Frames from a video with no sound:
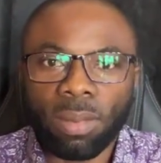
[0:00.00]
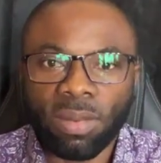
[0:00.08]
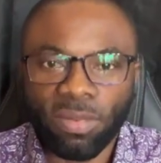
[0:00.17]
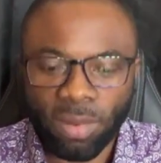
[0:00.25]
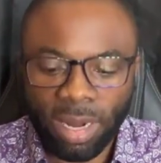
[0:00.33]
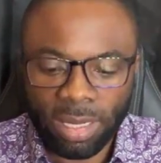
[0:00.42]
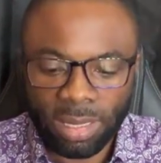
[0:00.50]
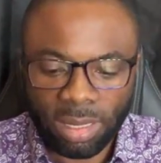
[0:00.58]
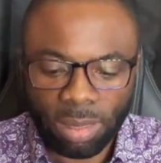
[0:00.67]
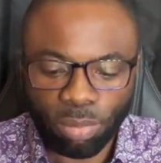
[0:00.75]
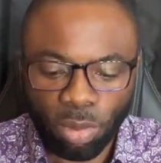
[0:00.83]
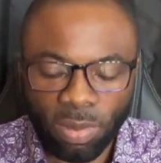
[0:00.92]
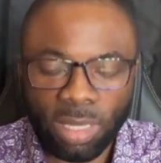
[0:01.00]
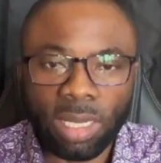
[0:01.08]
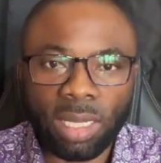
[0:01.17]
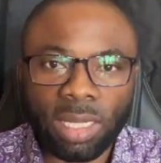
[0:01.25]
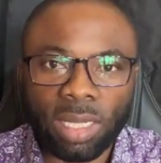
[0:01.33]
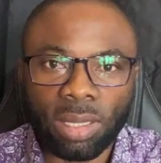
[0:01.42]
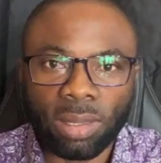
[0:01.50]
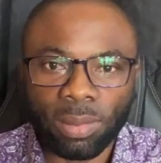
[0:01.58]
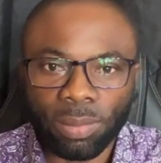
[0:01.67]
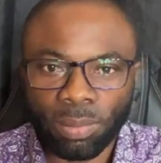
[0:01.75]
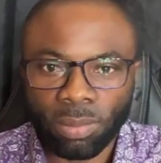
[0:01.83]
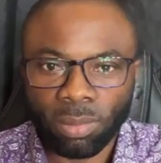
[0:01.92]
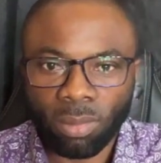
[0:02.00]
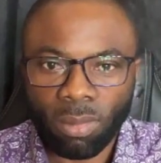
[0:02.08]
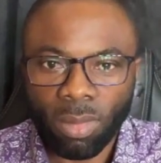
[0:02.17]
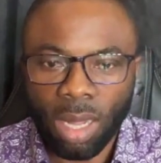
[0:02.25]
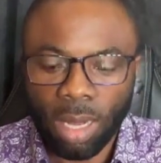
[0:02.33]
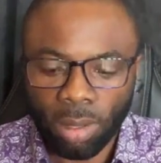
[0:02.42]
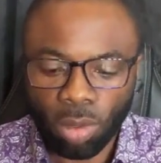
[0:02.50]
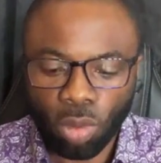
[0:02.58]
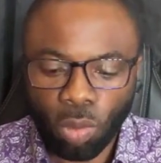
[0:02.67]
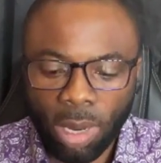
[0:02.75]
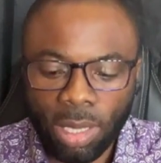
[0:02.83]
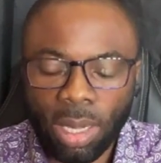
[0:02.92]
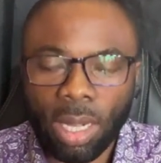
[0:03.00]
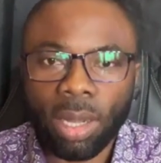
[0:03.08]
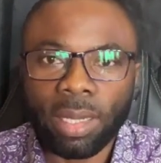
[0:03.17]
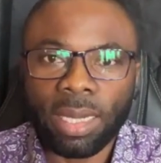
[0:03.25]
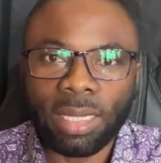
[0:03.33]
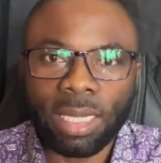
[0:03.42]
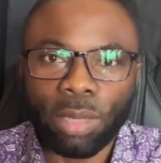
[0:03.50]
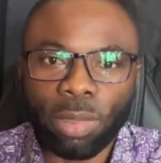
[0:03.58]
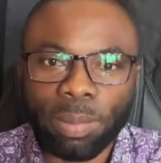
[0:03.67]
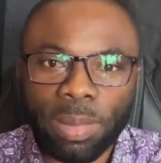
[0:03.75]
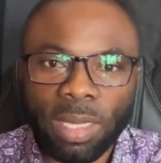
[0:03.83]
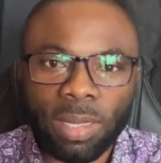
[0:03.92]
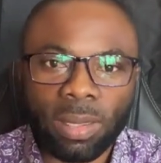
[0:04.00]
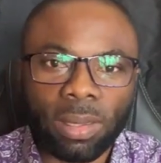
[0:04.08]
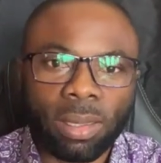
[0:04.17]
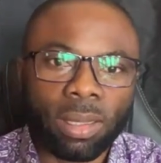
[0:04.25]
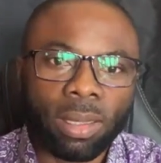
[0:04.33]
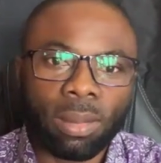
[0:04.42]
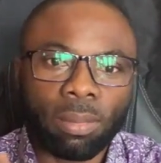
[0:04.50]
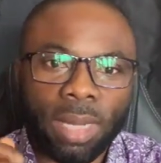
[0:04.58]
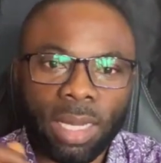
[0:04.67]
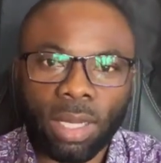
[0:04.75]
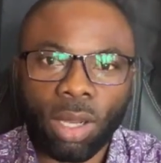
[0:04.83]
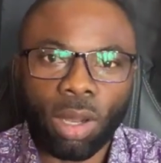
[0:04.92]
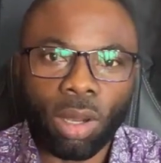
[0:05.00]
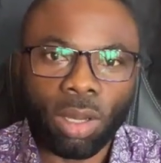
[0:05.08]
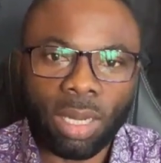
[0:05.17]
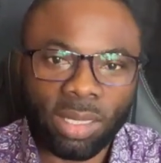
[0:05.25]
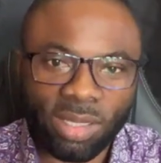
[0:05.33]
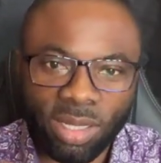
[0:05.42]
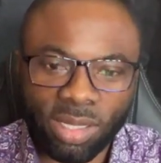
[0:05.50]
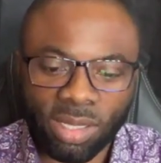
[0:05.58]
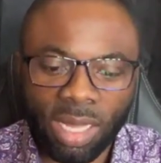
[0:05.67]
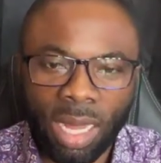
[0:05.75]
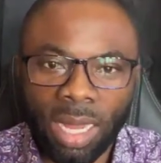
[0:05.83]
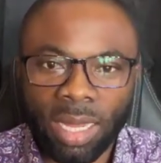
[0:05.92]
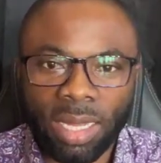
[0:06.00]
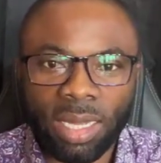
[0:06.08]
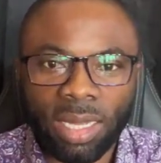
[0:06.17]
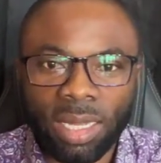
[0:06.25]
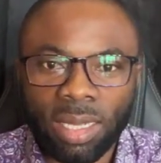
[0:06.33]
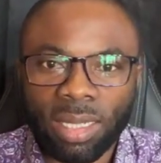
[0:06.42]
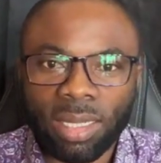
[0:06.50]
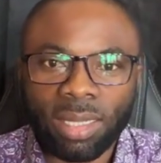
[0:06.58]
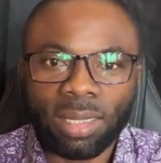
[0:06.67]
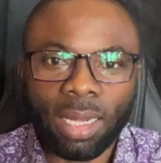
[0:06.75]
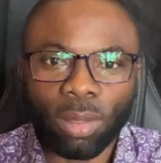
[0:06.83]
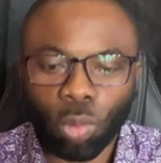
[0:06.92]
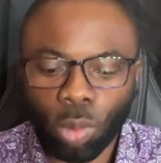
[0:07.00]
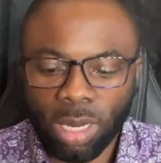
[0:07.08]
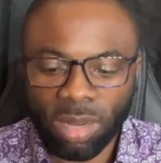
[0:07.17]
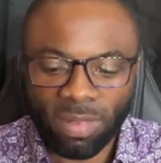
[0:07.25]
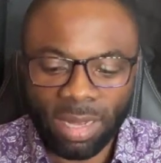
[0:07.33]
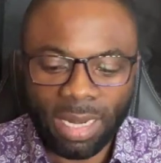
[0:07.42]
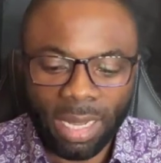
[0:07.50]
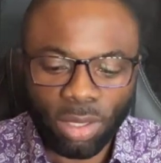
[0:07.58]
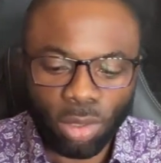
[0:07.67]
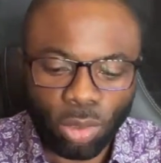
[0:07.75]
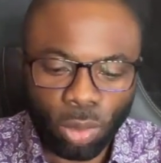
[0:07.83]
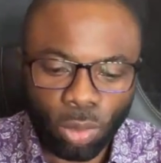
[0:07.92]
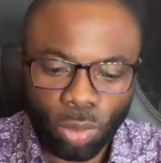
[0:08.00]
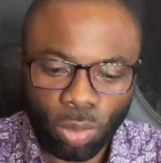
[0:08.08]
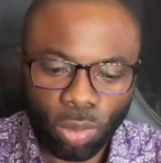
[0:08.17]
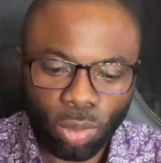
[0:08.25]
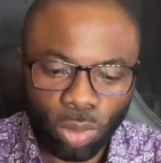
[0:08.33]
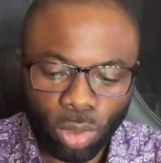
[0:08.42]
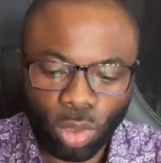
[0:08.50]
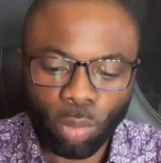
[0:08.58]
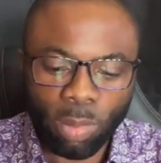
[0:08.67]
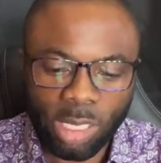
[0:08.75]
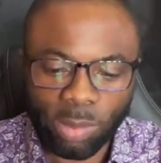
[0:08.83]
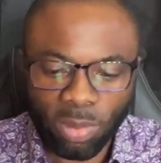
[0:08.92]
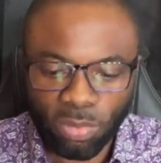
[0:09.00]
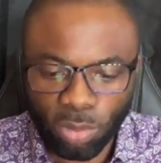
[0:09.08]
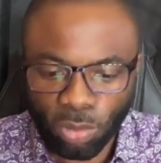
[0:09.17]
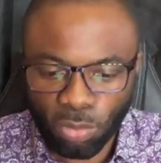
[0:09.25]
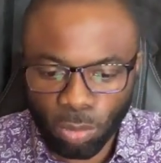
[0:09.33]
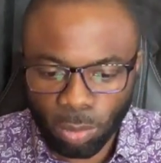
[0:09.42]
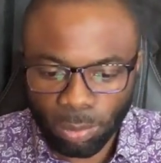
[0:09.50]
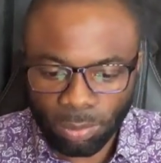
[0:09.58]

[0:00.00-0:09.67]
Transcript: friend, Prophet Lincoln. I don't know where you are connected with me, but God has designed that whatever that you do, you must be fruitful.